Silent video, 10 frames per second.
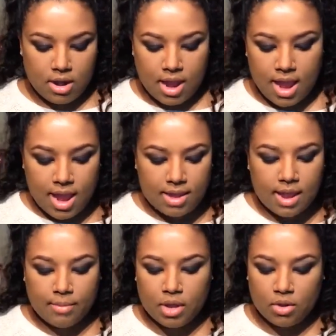And
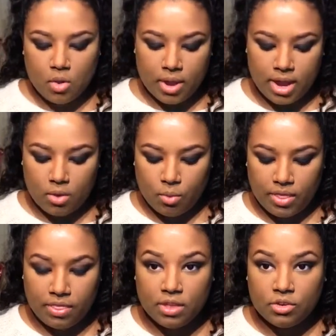I'm gonna go in
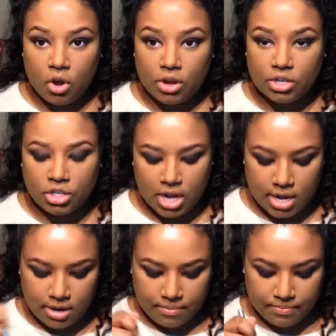with the dark shade.